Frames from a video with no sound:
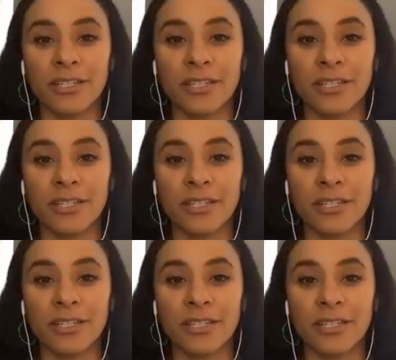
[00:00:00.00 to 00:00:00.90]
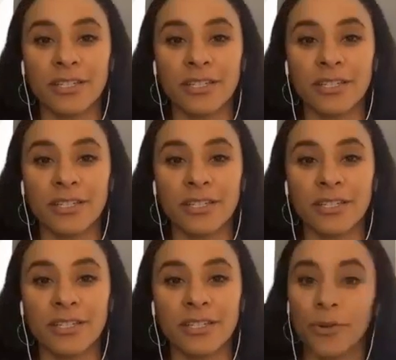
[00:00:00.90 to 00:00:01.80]
out of New York City. They're, they're a
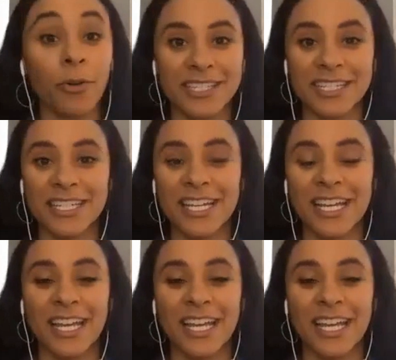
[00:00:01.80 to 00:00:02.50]
global agency.